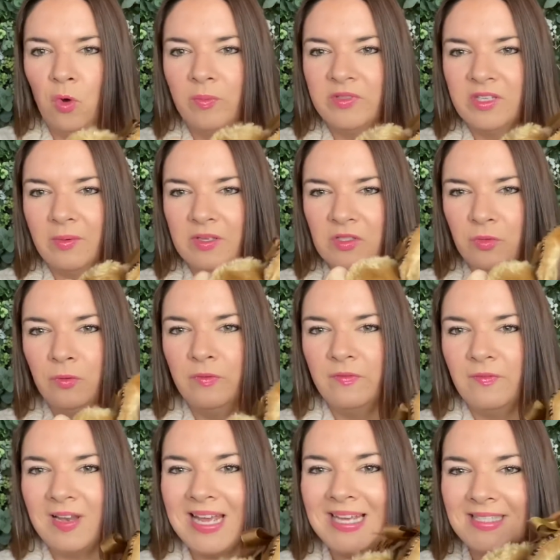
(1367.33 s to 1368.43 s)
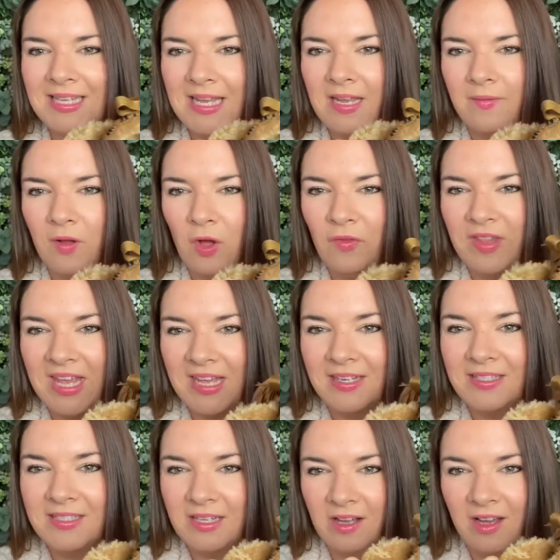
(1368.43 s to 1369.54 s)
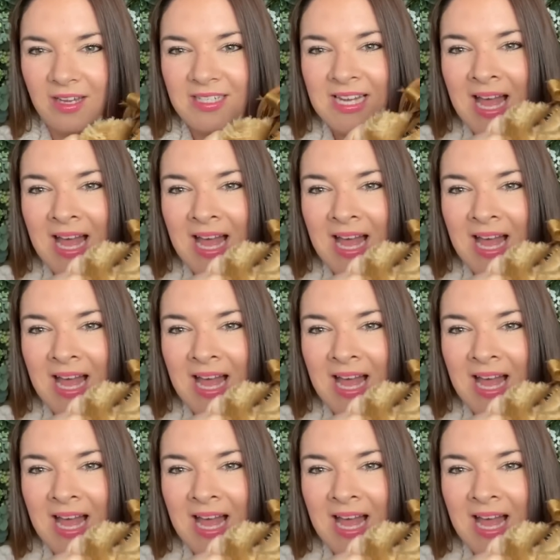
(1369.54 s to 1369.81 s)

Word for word: So it's all fleecy on the inside.